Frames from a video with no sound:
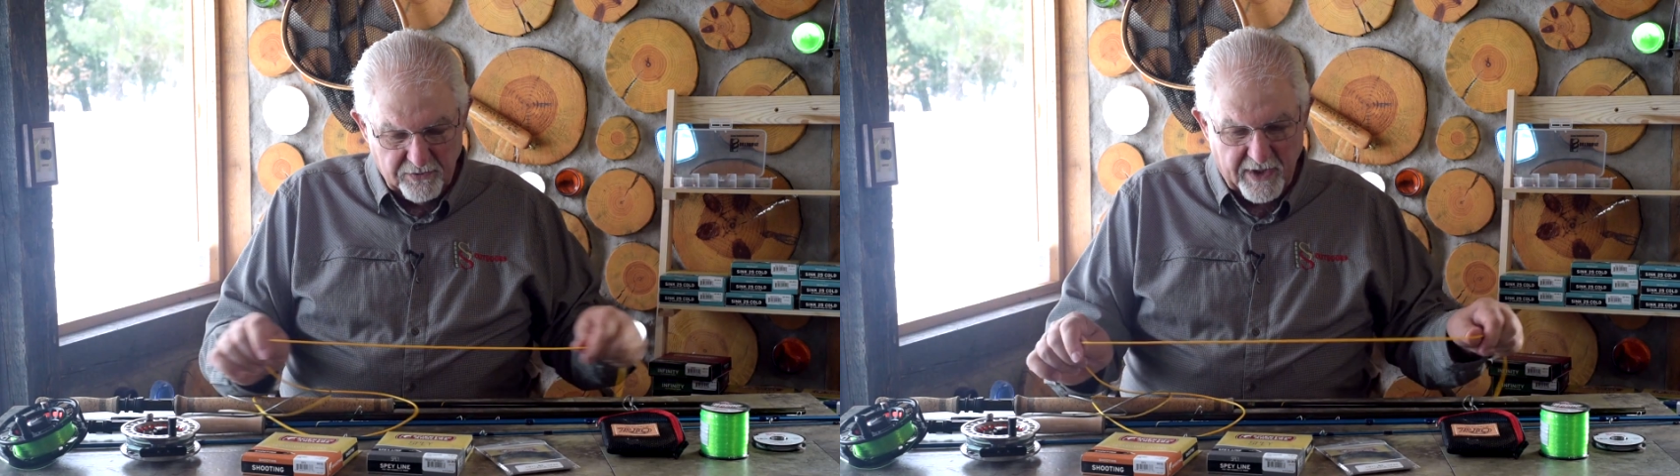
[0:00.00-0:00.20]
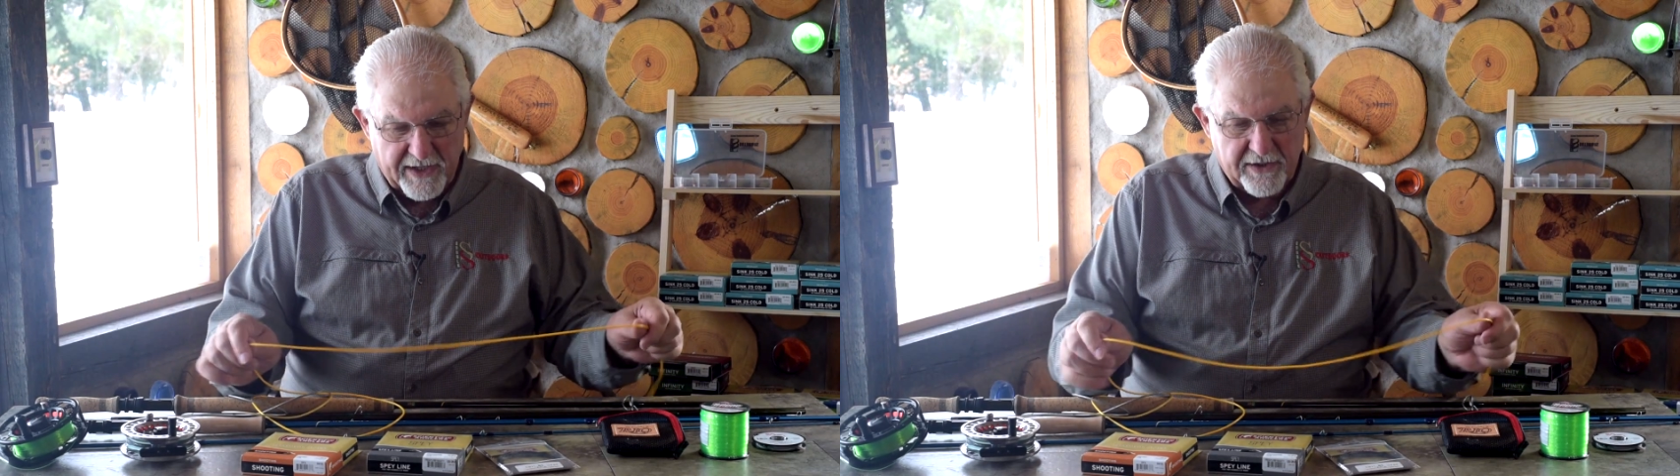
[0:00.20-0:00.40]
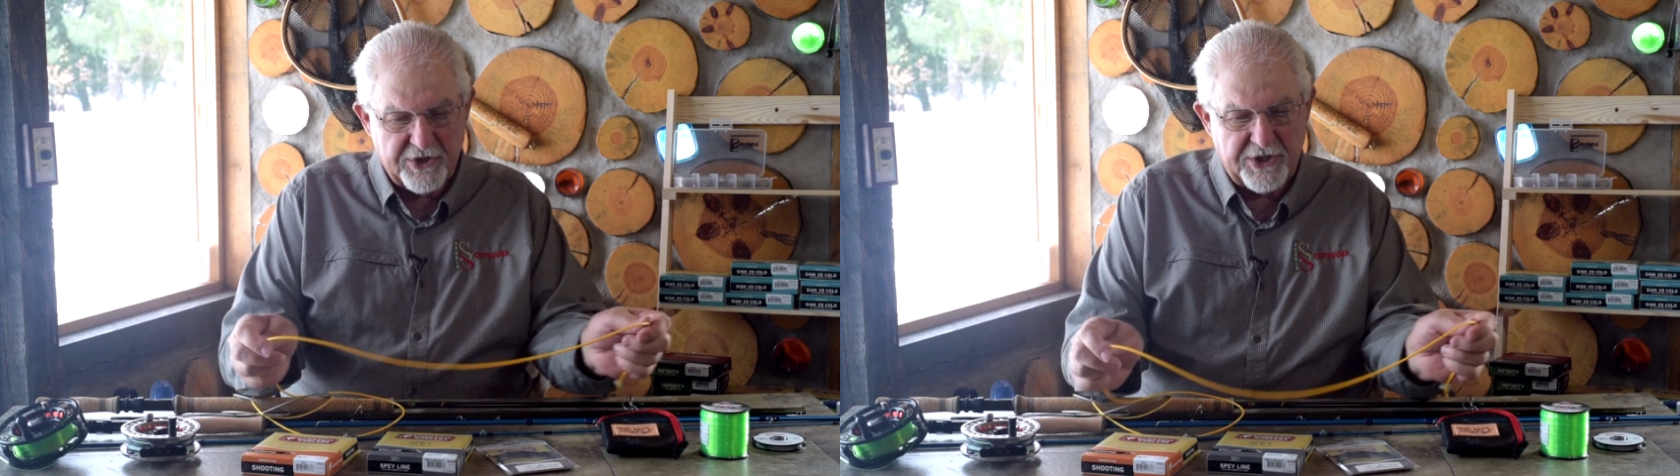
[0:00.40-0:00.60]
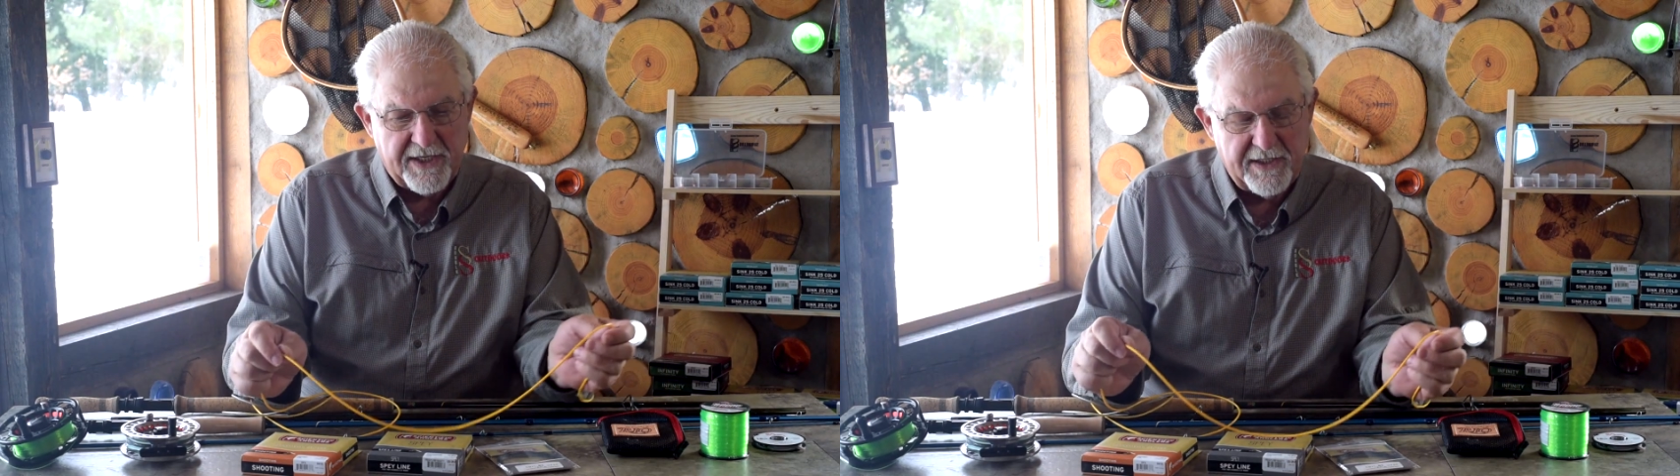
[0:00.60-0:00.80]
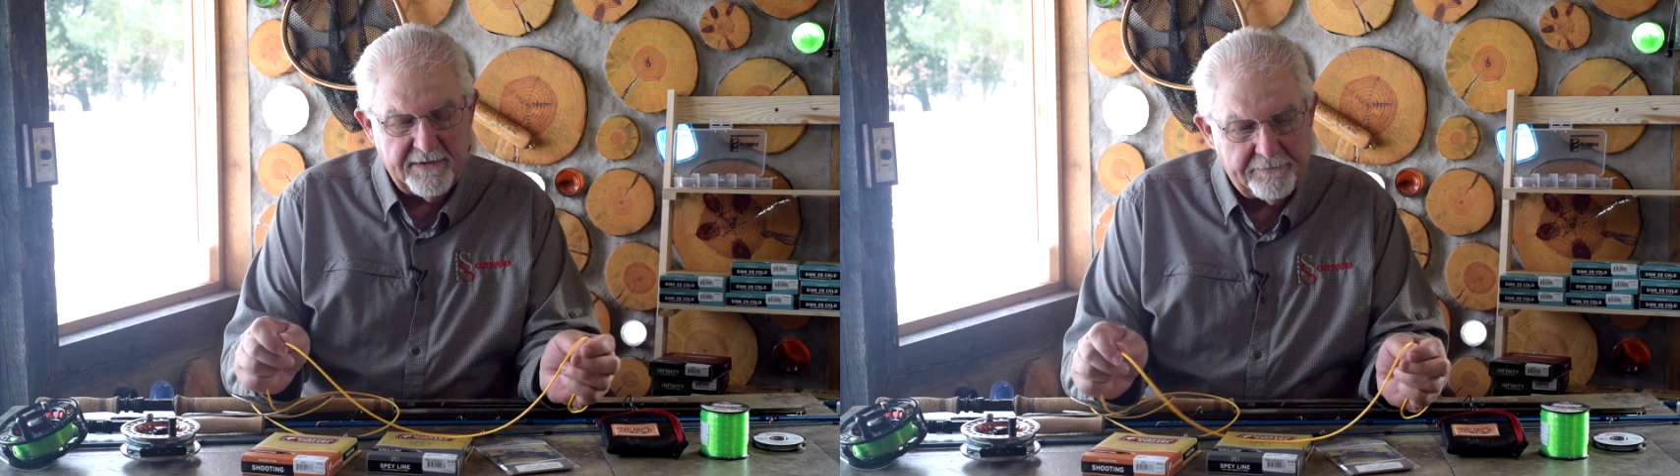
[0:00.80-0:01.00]

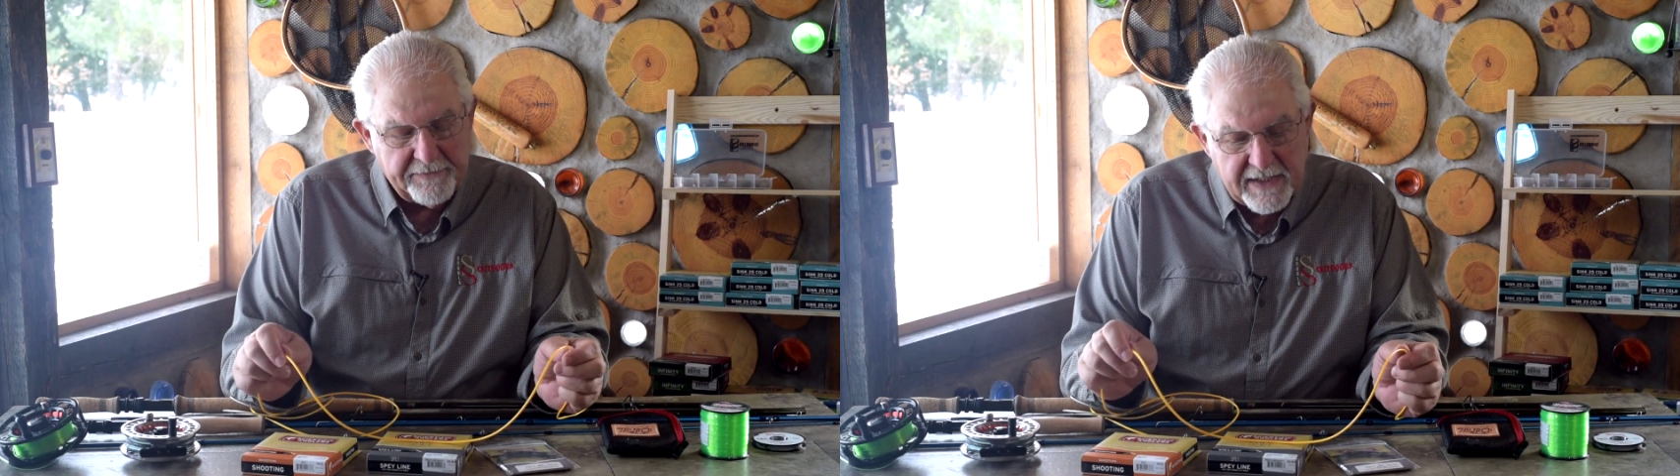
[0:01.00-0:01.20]
watershed,